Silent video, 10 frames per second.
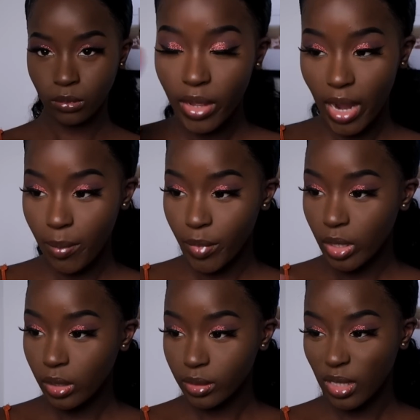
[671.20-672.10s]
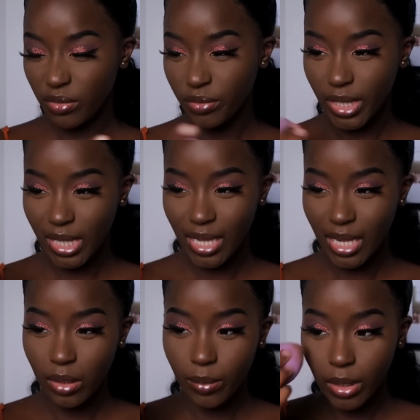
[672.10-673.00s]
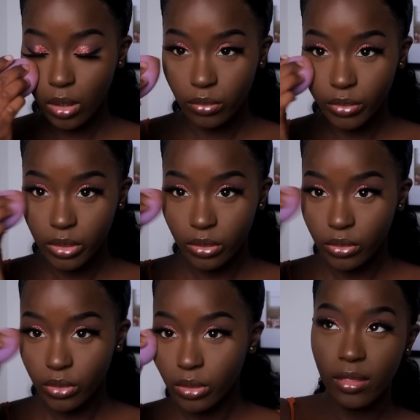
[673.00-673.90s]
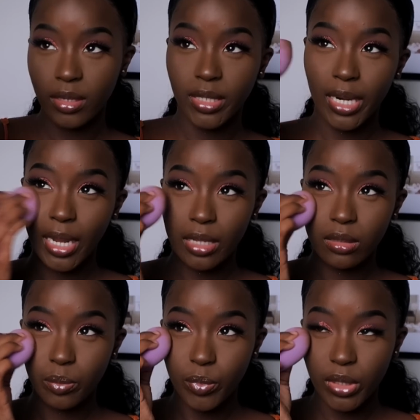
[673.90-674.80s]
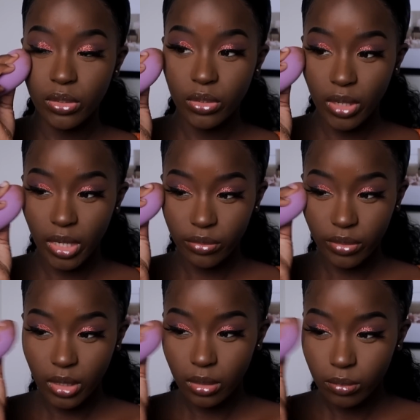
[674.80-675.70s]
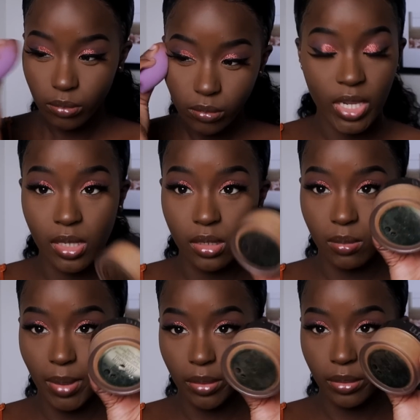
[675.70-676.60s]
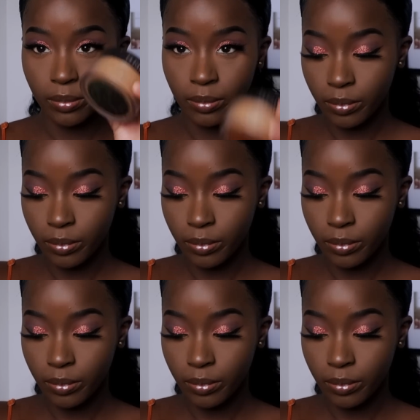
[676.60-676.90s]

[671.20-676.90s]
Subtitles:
The camera looks like really yellowy orange. The daylight is a bit too heavy. And some powder.